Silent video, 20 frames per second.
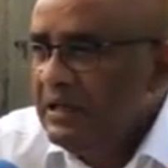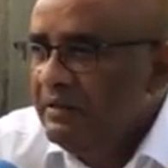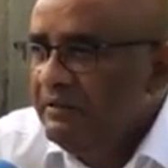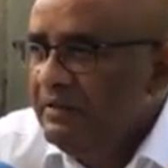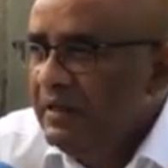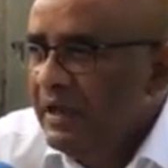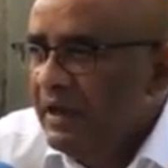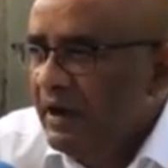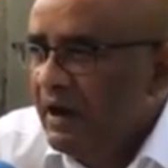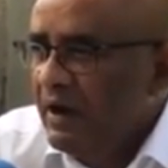
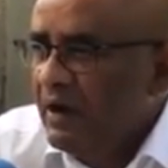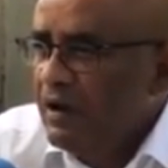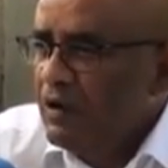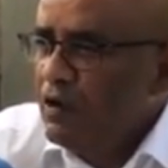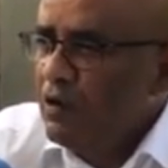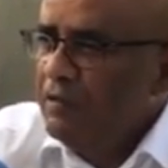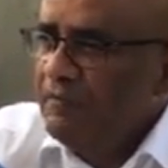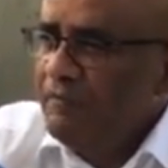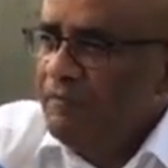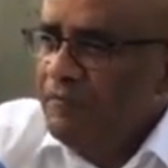They are
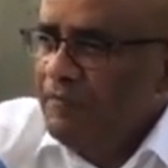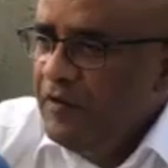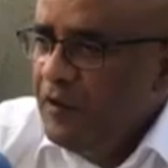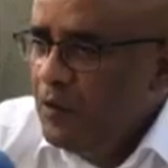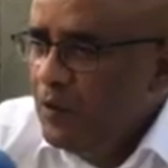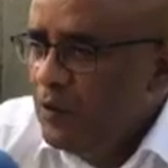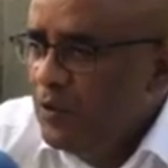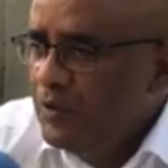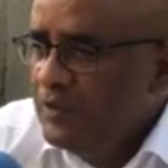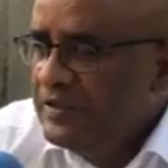
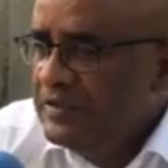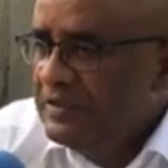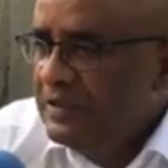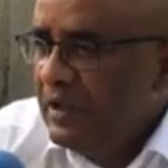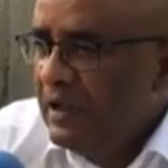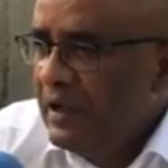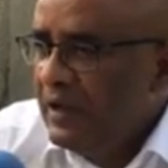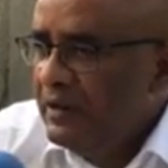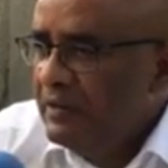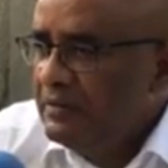confused
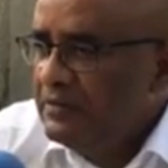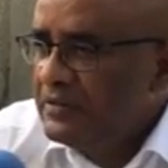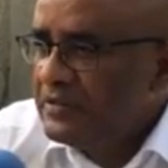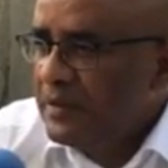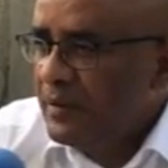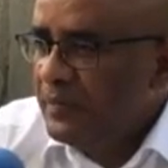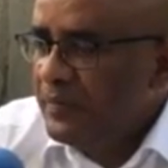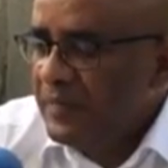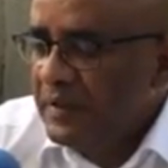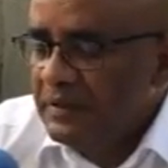and
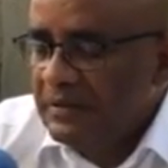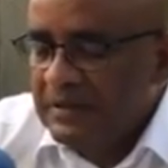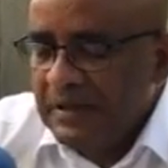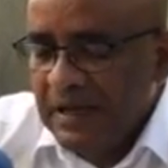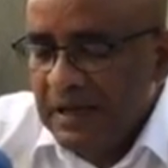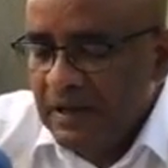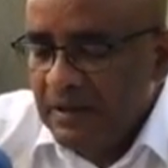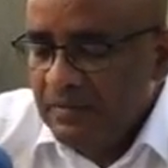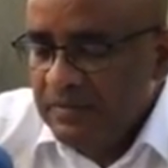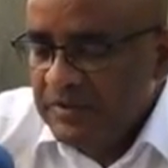
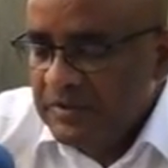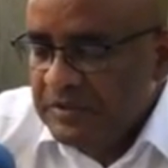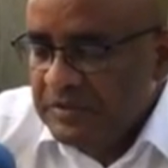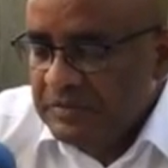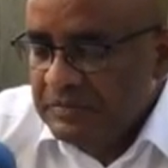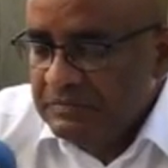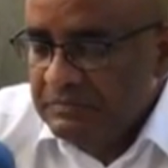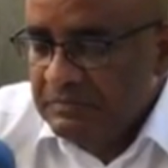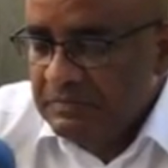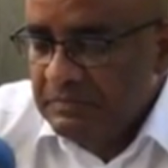sometimes
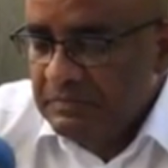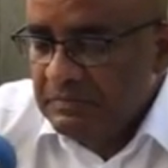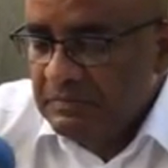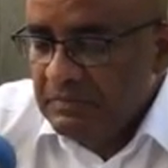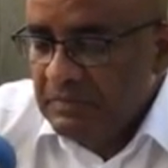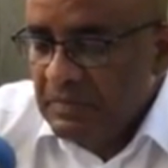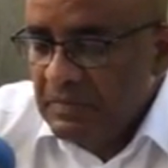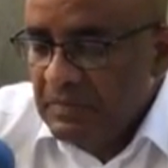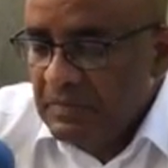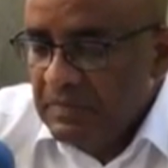
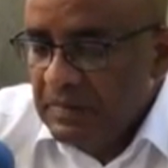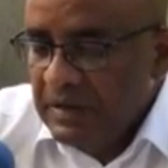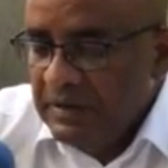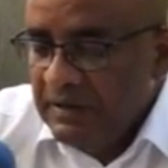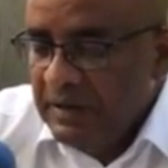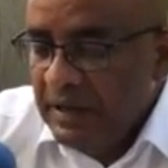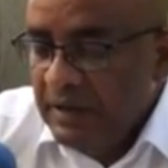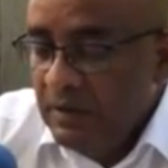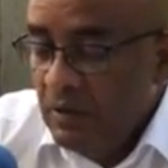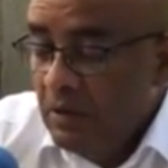
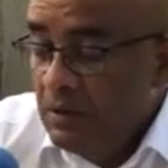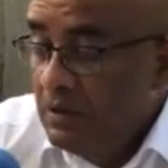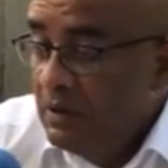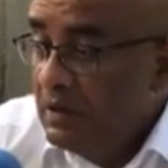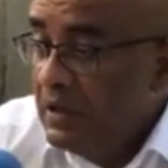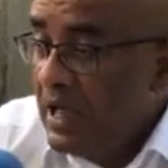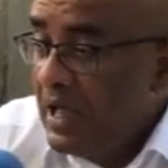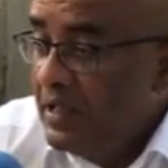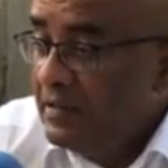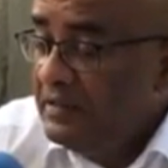they
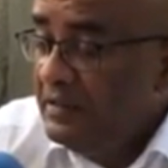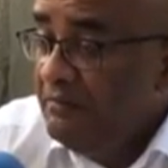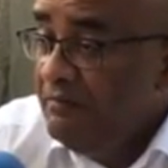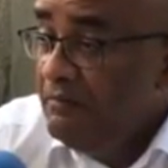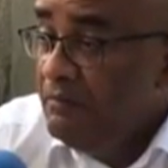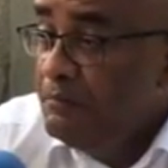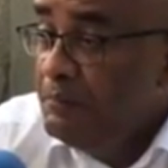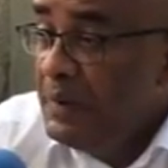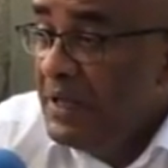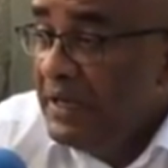can't
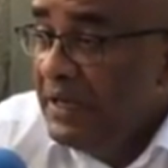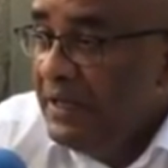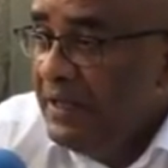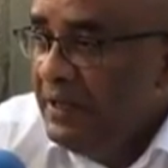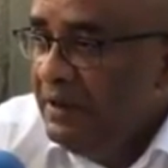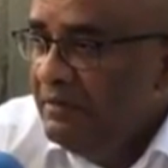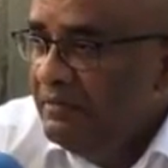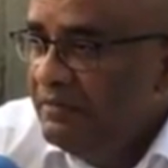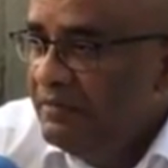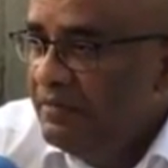even
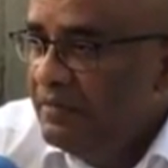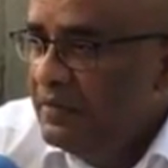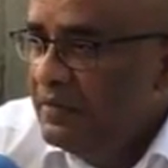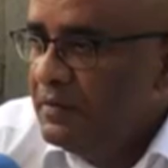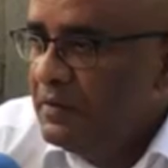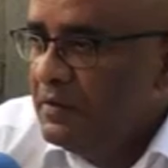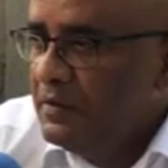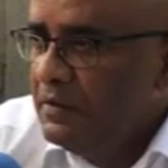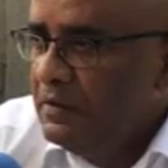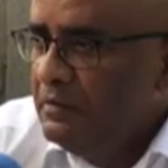believe
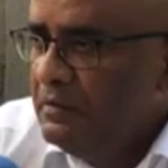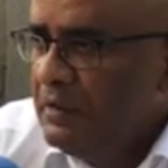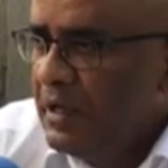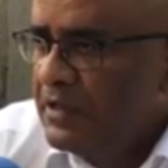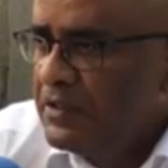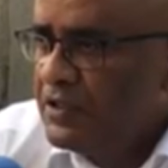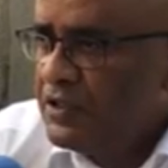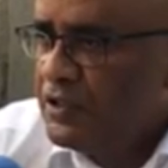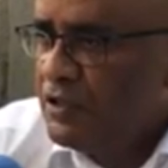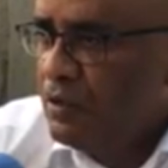
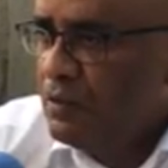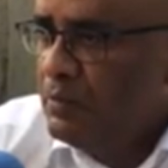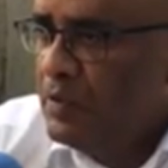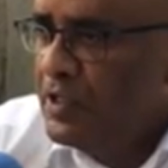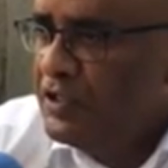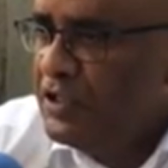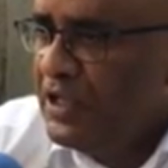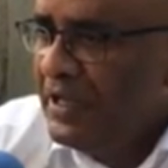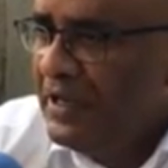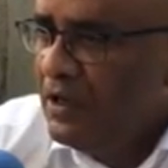that so
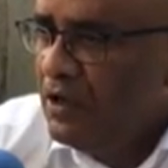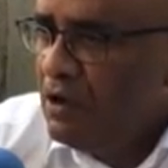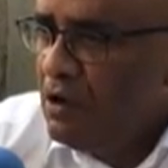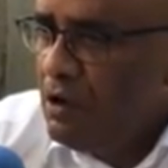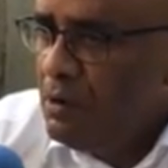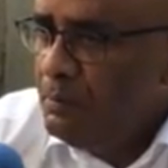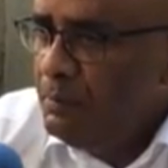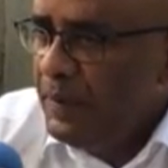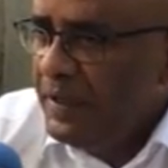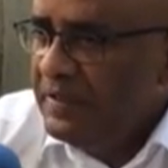much
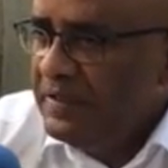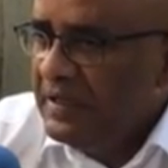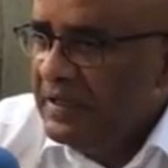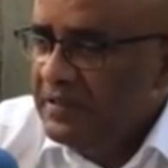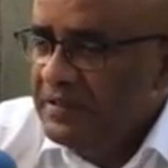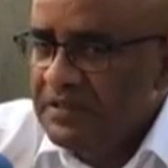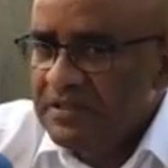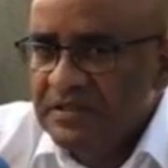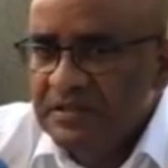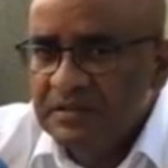
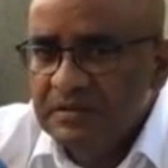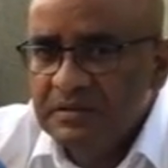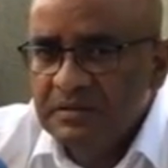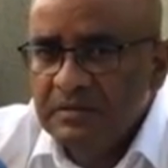incompetence